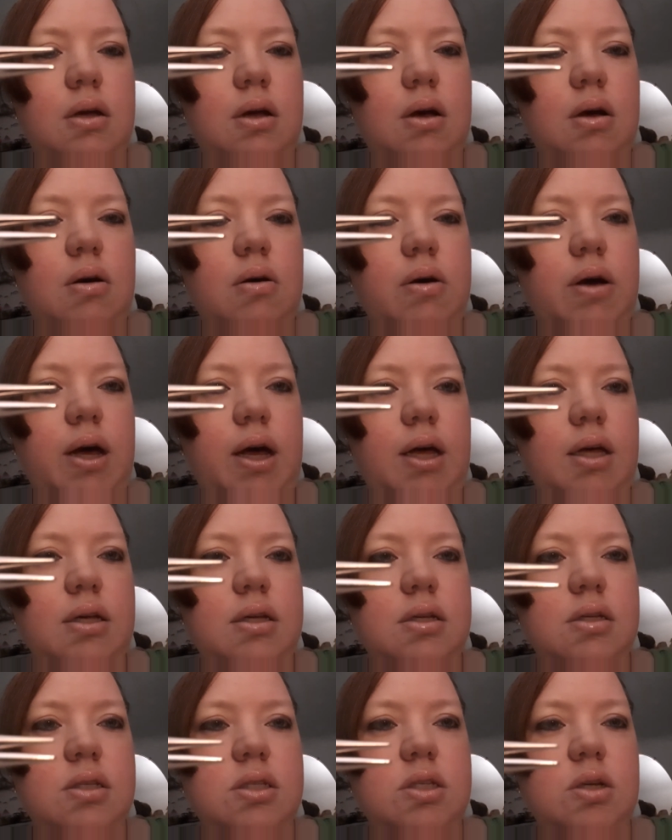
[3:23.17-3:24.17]
Okay,
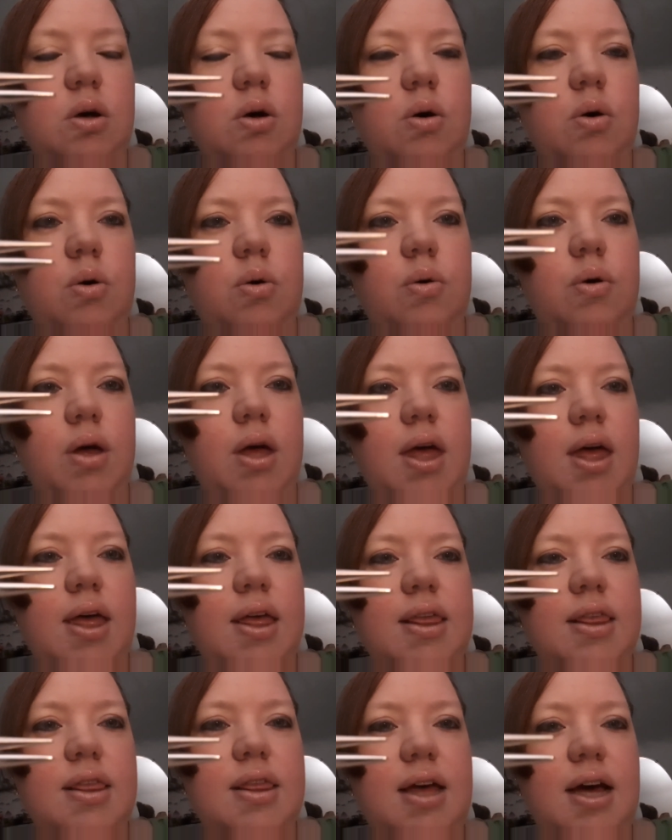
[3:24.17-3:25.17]
so
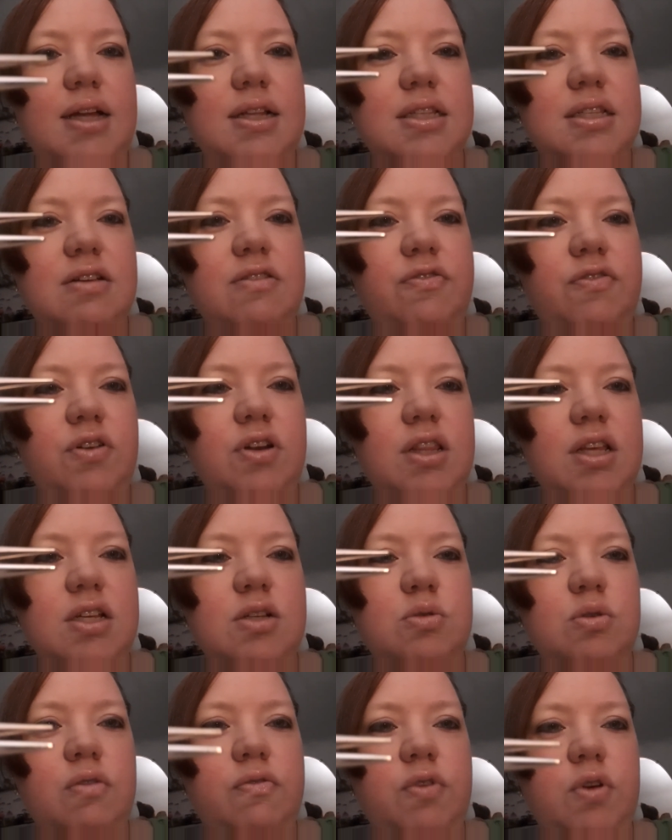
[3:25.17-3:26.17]
that's it for
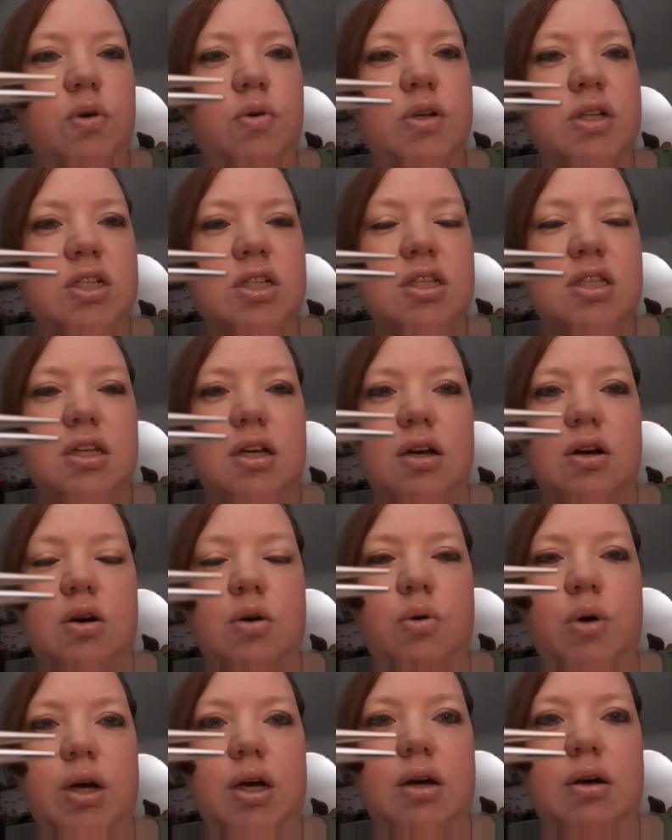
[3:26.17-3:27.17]
this review. It's just a
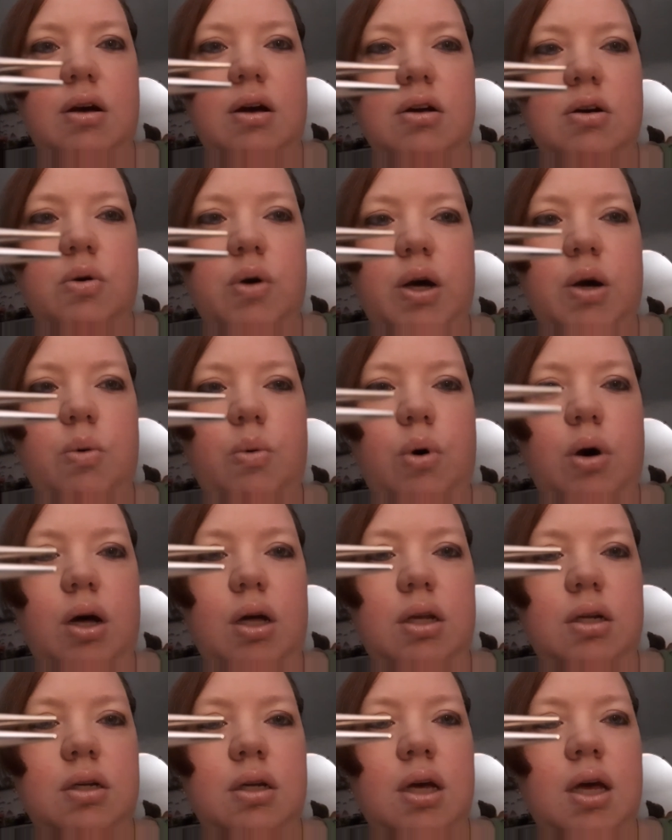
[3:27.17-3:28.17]
quick one.